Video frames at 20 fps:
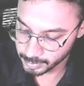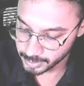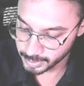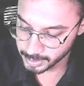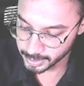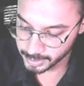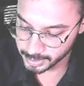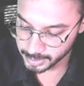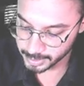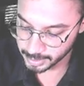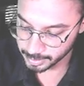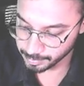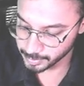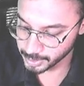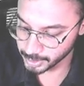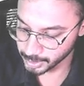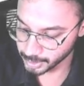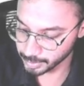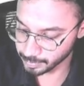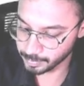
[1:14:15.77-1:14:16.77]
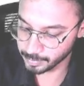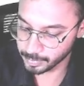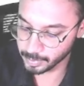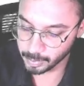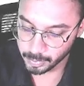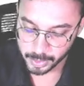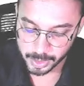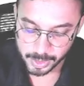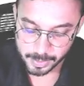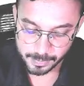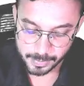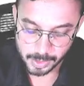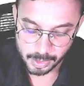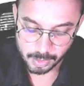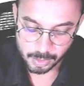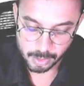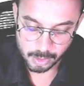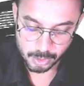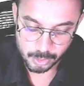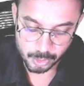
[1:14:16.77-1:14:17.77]
6 mg. Okay.
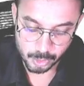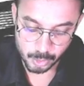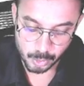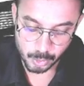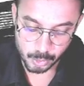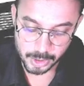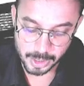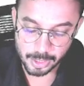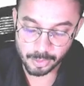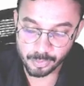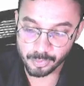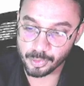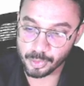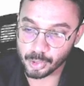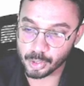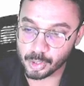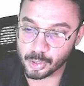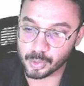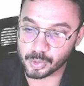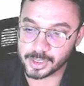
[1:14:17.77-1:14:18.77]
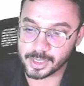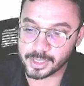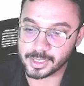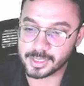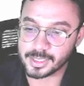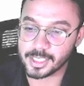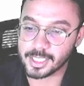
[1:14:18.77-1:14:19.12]
So total 4 doses.